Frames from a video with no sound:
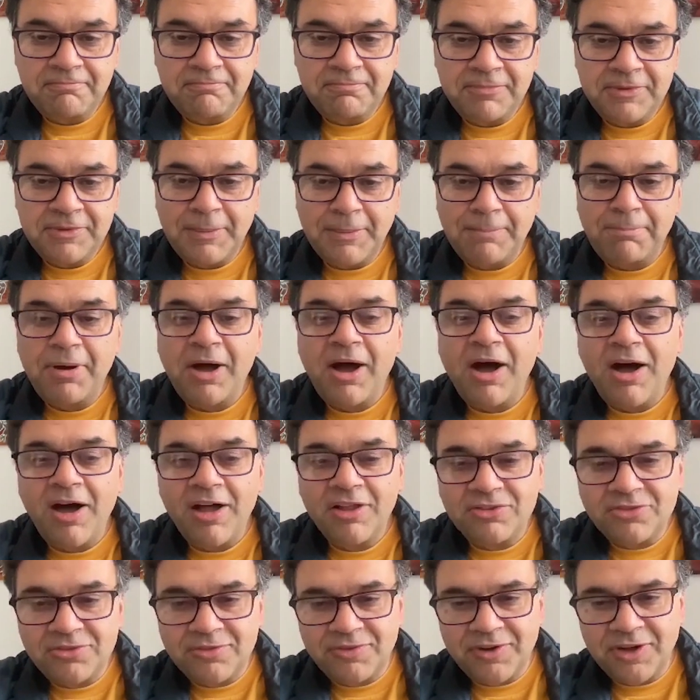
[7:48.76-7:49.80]
the
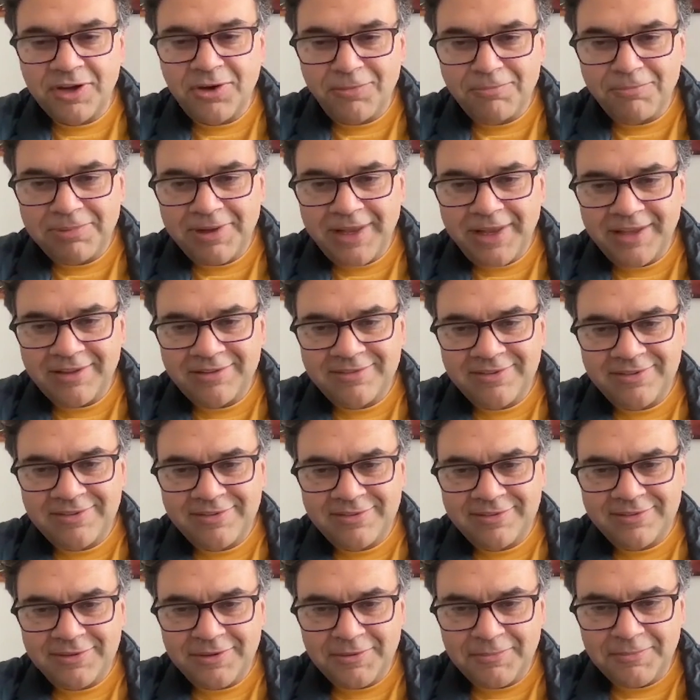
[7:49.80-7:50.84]
parts of a complex
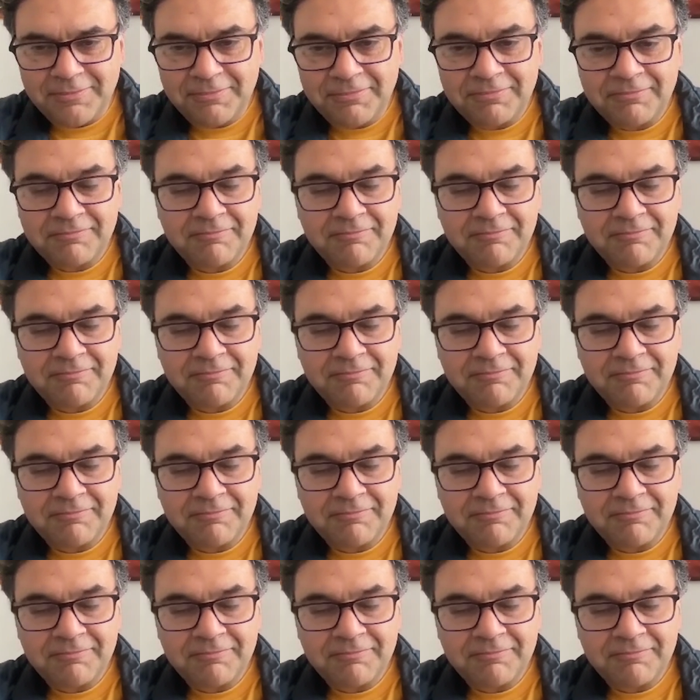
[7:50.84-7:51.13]
system,